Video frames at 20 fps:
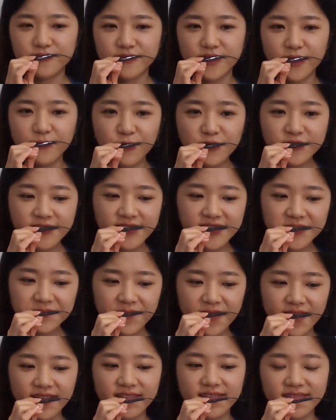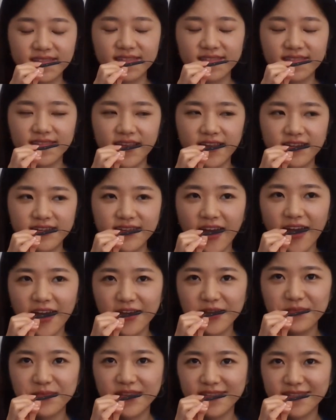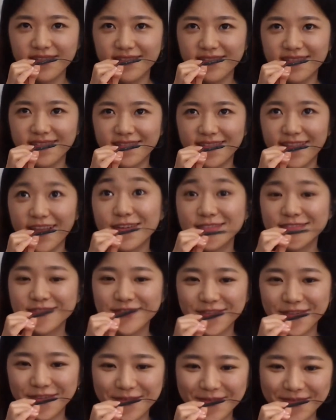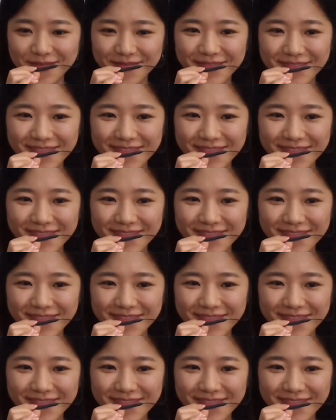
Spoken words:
they mostly spend their time in their studio.